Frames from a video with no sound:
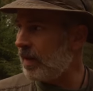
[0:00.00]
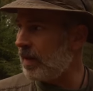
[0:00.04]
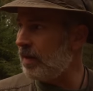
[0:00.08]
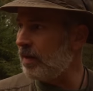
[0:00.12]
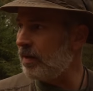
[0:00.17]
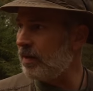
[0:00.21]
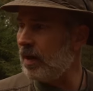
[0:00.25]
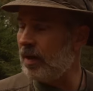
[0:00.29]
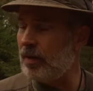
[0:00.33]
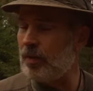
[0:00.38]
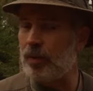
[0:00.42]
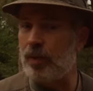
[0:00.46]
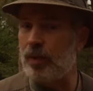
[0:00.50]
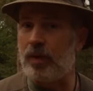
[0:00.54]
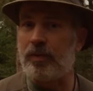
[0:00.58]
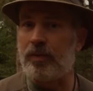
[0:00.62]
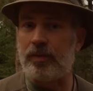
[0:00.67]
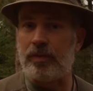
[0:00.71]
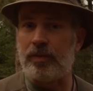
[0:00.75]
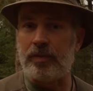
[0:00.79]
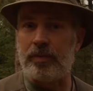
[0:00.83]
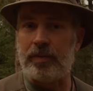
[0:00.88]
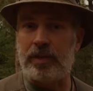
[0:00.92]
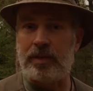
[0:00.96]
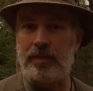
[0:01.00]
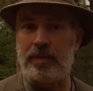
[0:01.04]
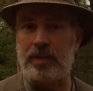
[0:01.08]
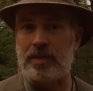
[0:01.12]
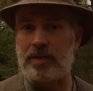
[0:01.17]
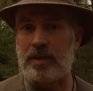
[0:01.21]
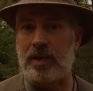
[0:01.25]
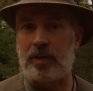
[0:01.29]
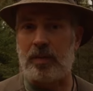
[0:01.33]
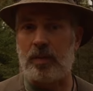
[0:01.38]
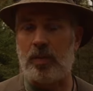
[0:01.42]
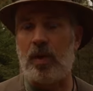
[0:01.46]
That worked for me because
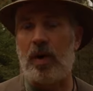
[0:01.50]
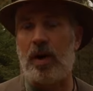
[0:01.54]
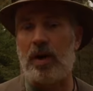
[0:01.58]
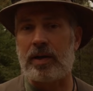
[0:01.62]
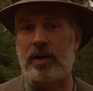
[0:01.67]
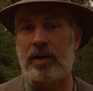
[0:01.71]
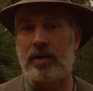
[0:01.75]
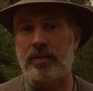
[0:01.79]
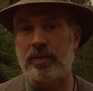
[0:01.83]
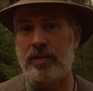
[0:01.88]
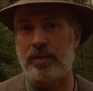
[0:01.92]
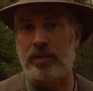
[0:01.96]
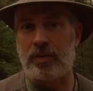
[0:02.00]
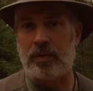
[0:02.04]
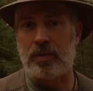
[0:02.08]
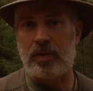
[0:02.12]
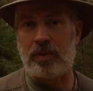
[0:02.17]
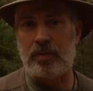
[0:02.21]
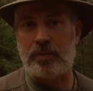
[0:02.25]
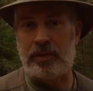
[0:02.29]
I could walk out the door